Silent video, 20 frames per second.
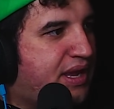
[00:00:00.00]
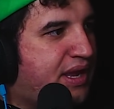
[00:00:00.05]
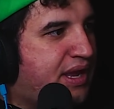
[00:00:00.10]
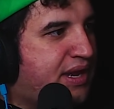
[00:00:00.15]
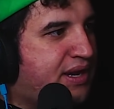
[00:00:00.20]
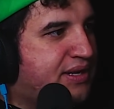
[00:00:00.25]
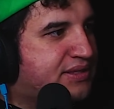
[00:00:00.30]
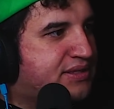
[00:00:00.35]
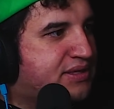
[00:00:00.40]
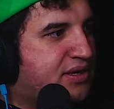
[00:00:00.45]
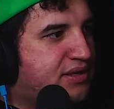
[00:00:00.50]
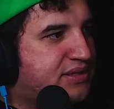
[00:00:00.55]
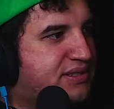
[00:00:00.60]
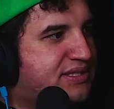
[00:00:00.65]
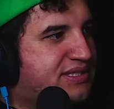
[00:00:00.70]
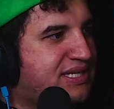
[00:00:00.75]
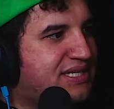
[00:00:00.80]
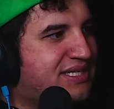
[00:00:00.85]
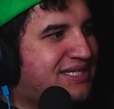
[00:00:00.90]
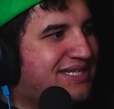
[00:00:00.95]
And it's called
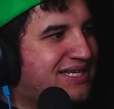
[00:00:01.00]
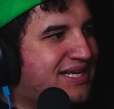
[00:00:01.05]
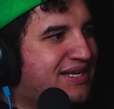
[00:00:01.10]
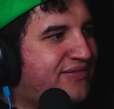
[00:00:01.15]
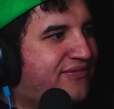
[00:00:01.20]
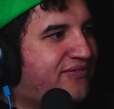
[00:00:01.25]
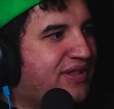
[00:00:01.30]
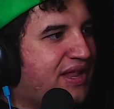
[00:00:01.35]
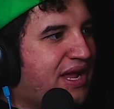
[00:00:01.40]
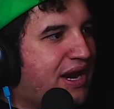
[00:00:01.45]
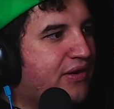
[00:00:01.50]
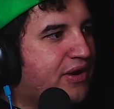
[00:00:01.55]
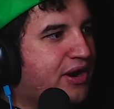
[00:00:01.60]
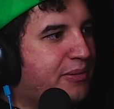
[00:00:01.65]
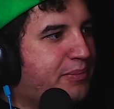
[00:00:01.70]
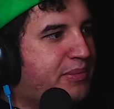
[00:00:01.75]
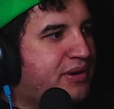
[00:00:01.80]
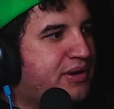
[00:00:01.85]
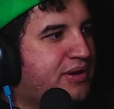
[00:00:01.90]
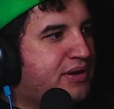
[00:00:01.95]
CTE
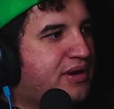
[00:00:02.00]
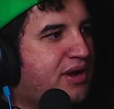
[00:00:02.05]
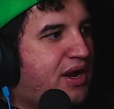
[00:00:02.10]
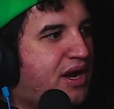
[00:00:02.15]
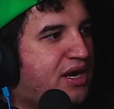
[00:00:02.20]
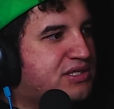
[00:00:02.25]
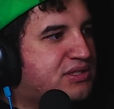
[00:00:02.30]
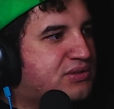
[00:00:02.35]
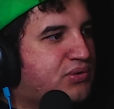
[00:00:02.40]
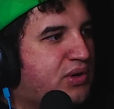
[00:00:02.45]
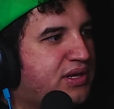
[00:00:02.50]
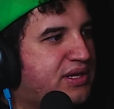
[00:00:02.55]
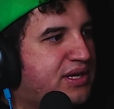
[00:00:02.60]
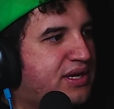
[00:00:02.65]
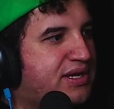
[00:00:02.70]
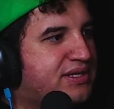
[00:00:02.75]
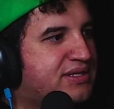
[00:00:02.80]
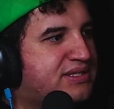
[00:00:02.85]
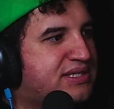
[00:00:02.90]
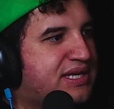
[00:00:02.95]
flare-up.
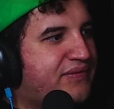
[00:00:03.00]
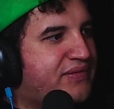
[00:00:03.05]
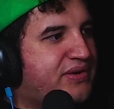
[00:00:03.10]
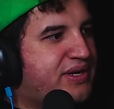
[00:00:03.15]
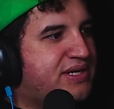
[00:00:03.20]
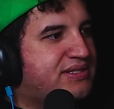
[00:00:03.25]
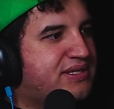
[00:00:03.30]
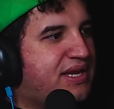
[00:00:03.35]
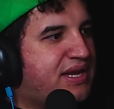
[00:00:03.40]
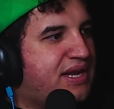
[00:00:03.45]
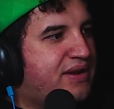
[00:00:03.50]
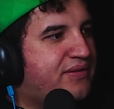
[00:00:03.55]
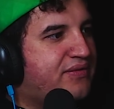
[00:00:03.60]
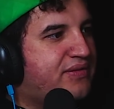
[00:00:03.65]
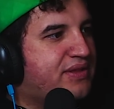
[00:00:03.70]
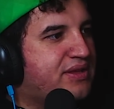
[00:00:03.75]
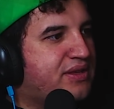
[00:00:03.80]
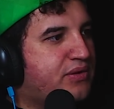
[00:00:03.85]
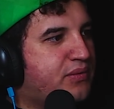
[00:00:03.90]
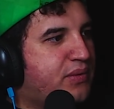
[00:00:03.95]
Australia is 7 days ahead
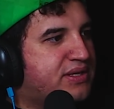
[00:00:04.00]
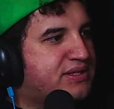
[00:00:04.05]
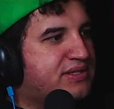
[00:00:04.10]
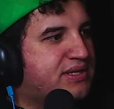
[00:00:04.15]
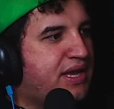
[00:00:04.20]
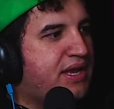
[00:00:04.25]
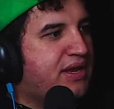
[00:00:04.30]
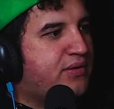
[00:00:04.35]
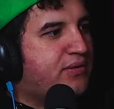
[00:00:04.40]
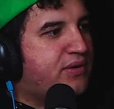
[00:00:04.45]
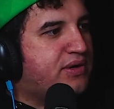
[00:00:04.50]
of the USA,